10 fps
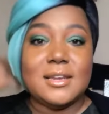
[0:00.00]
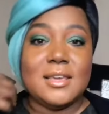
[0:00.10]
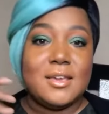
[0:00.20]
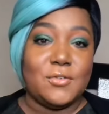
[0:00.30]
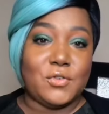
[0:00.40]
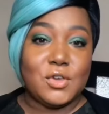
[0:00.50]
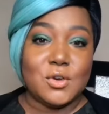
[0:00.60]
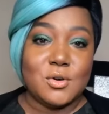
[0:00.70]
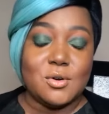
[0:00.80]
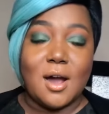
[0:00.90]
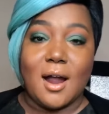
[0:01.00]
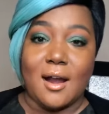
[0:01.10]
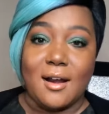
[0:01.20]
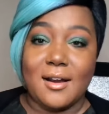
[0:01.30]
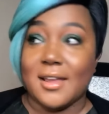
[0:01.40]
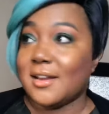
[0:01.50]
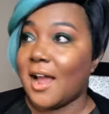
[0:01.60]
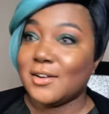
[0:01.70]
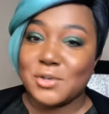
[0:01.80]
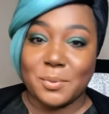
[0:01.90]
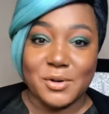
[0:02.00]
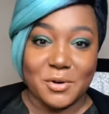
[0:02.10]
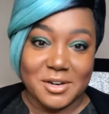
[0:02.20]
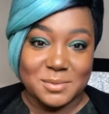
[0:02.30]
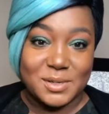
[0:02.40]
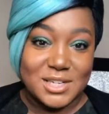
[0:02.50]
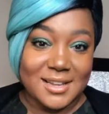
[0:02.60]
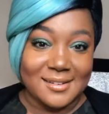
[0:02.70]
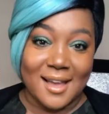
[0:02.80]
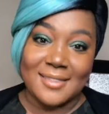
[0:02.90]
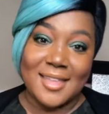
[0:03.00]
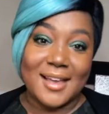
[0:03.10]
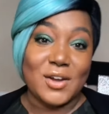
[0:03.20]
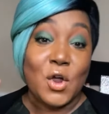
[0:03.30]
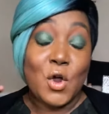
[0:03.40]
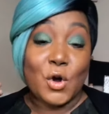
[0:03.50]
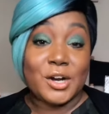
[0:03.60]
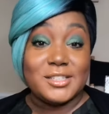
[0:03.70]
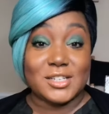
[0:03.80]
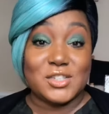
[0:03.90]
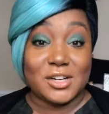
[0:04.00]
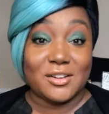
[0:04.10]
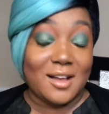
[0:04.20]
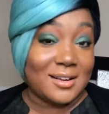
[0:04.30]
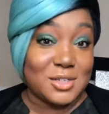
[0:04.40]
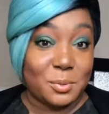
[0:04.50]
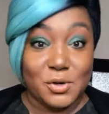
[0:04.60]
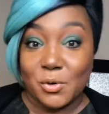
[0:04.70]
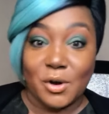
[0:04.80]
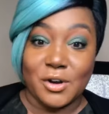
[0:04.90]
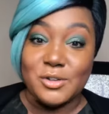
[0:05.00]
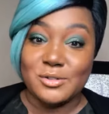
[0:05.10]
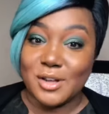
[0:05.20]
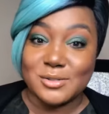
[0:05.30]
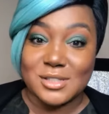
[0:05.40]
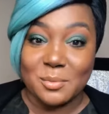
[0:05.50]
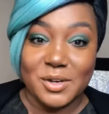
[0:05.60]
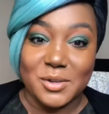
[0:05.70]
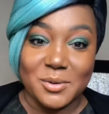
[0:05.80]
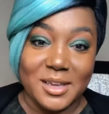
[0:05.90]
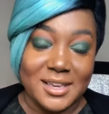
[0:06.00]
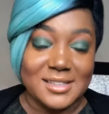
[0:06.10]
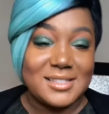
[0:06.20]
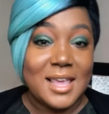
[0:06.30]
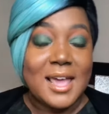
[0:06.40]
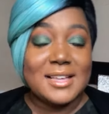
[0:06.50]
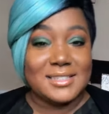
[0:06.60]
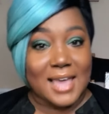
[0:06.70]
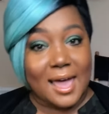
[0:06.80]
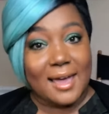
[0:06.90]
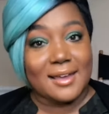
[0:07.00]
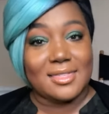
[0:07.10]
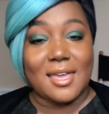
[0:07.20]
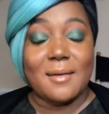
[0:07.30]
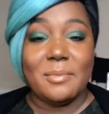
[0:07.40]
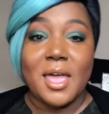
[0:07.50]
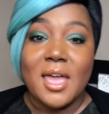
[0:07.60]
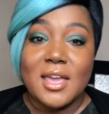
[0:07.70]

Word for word: If you are an entrepreneur, especially an online or digital entrepreneur, or you know someone who is, tag them.